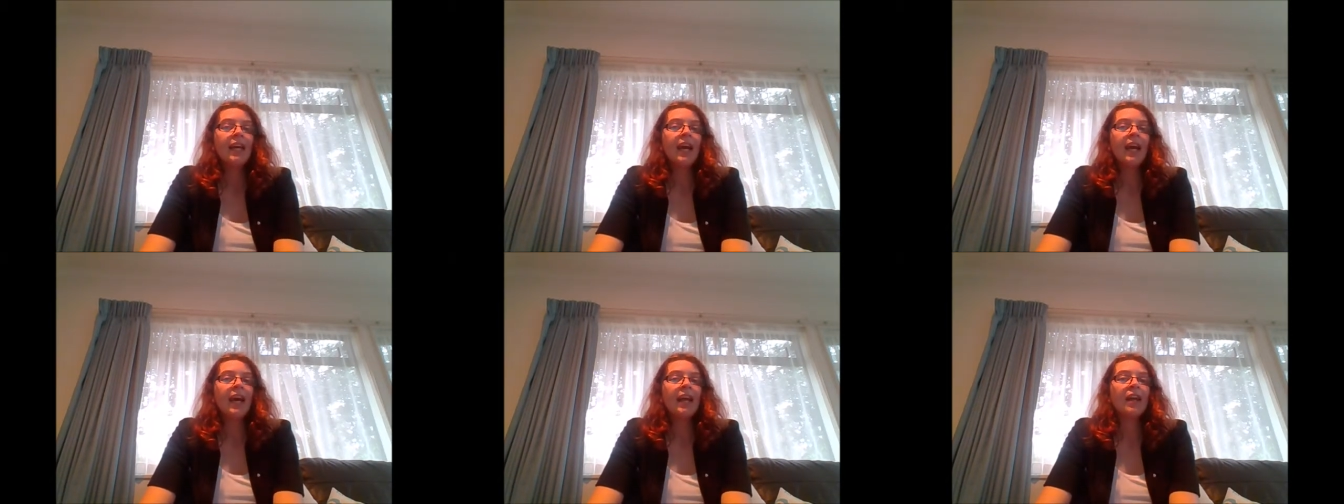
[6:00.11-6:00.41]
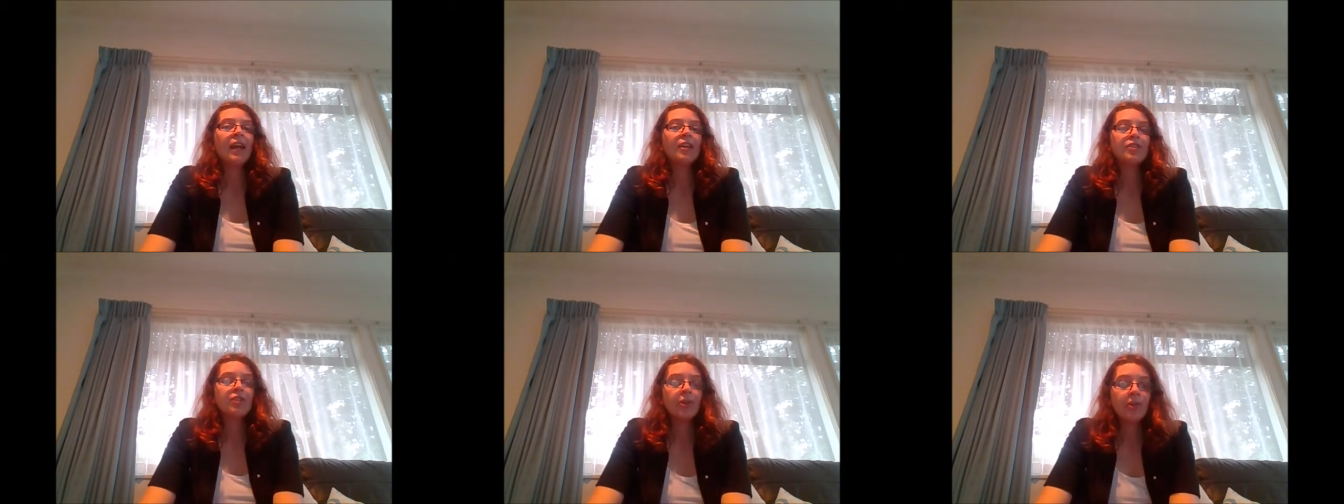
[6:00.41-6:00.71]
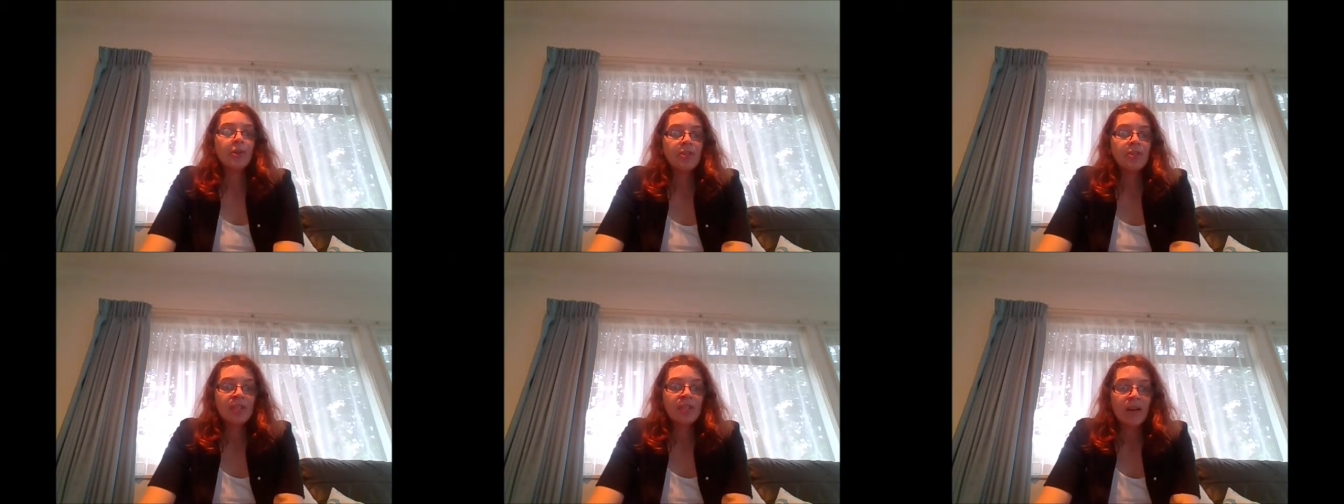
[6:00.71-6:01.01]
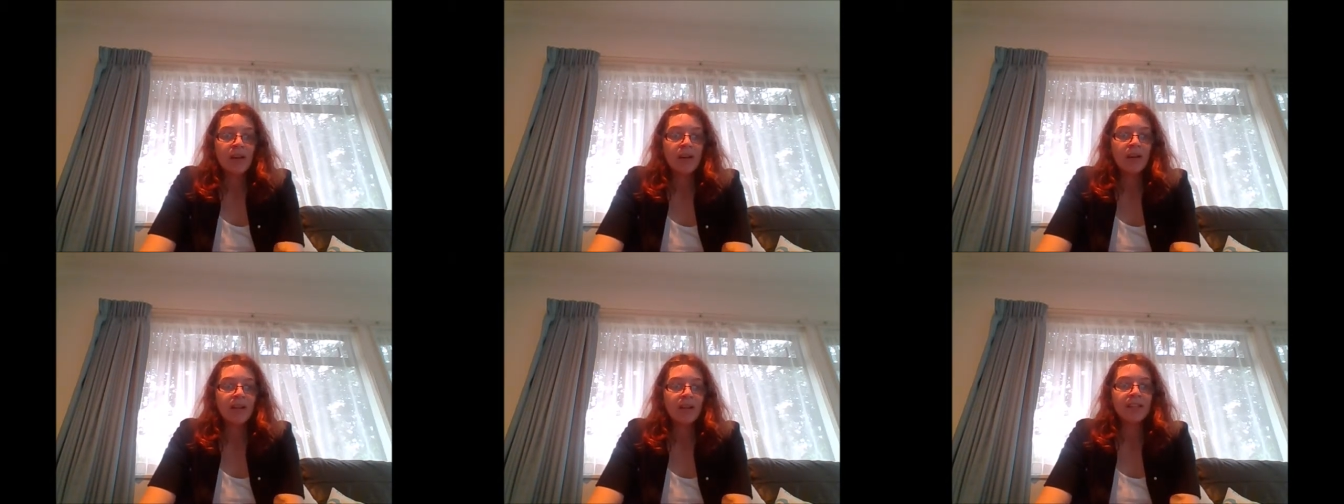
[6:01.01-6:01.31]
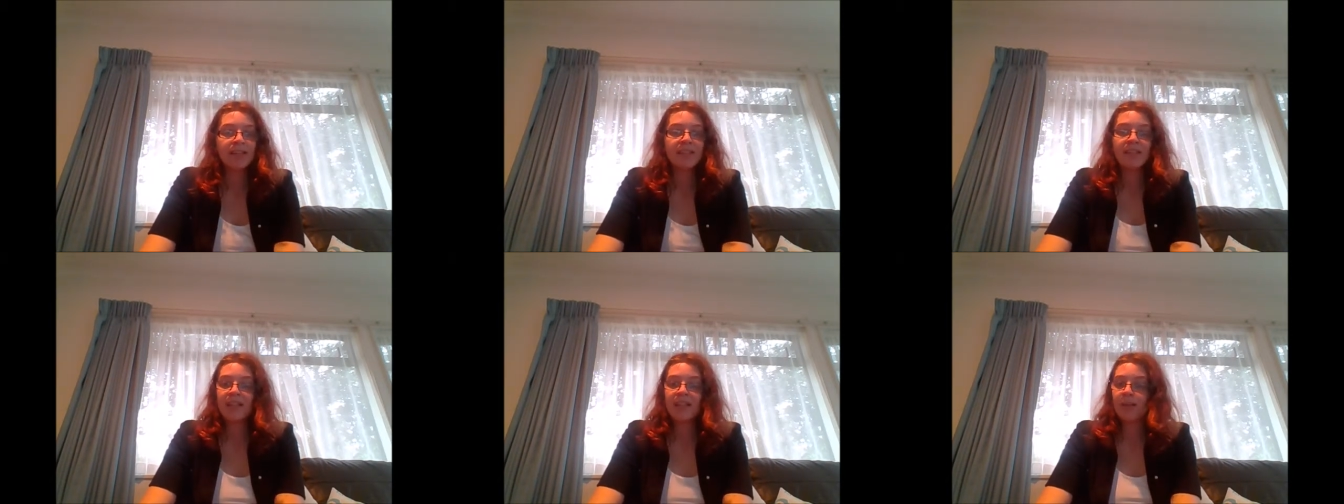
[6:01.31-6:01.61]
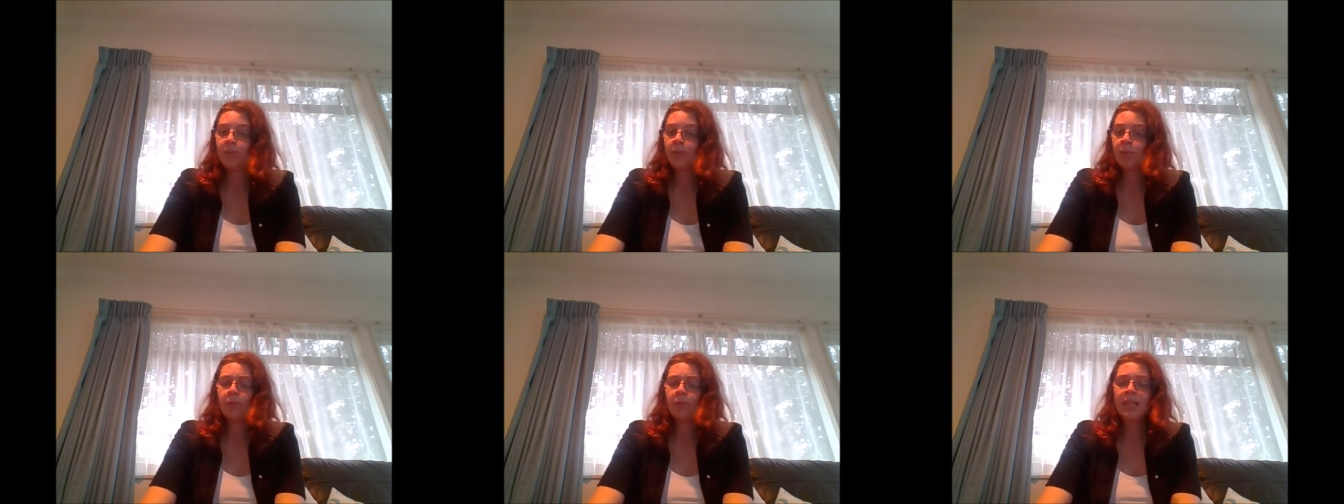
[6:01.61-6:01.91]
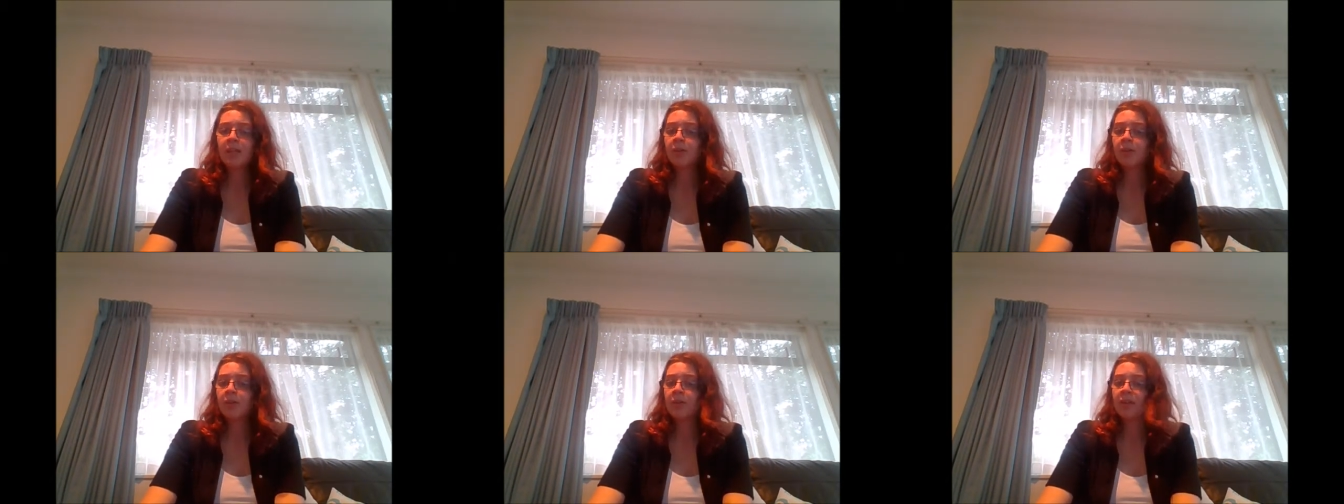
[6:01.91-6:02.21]
And I turned to her and said, well, we
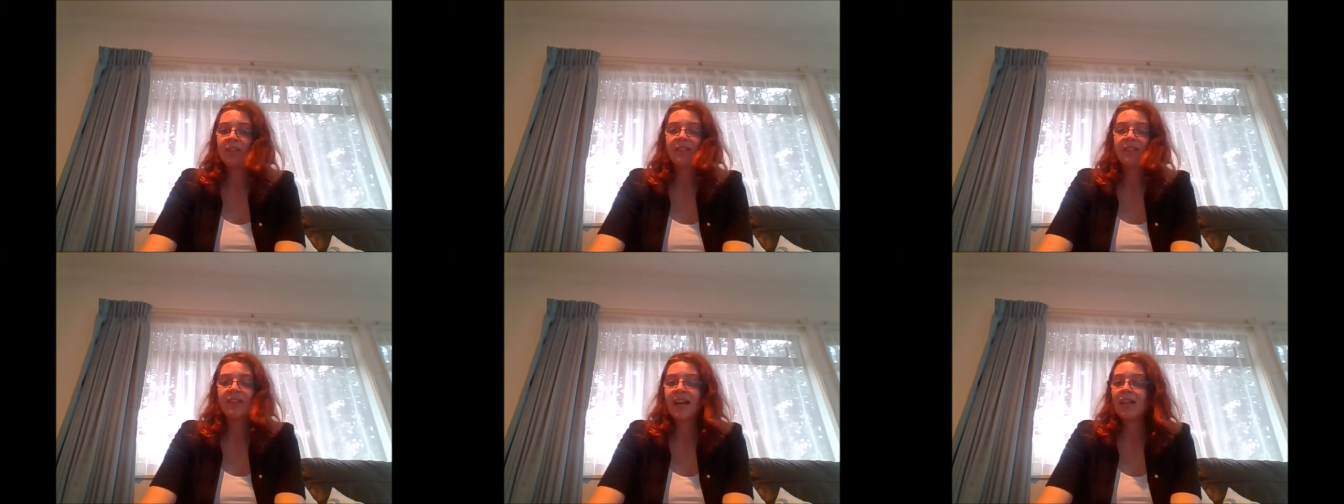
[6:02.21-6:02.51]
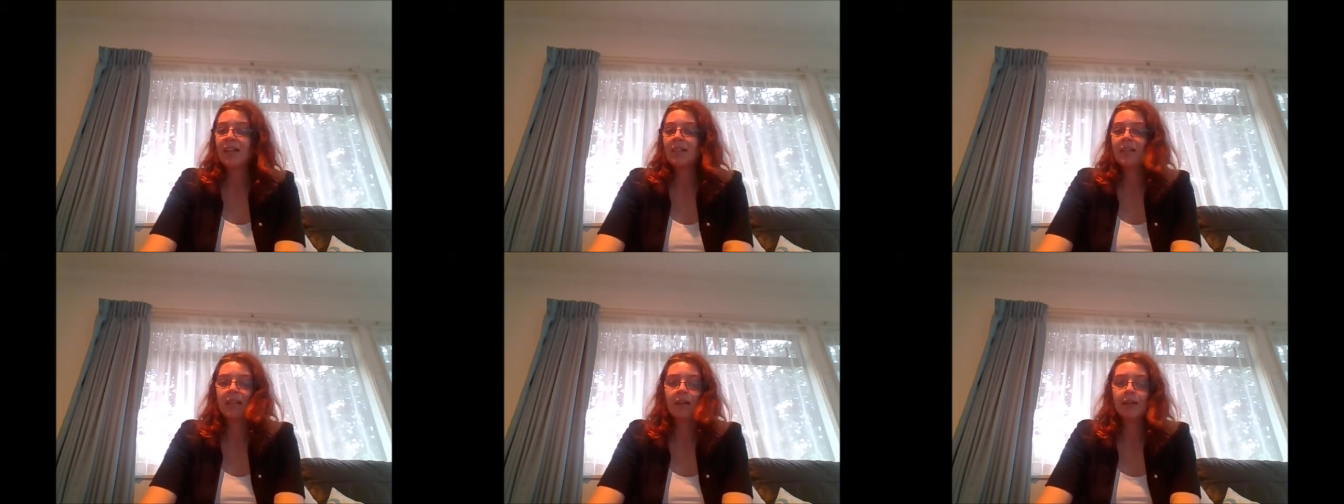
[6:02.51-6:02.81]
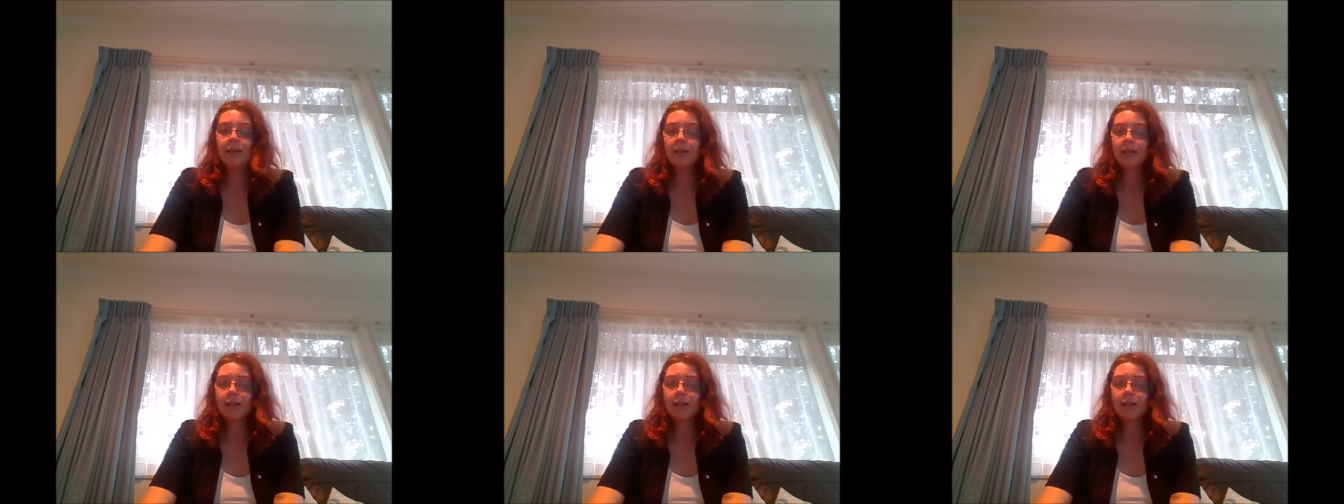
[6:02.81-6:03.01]
couldn't tell you.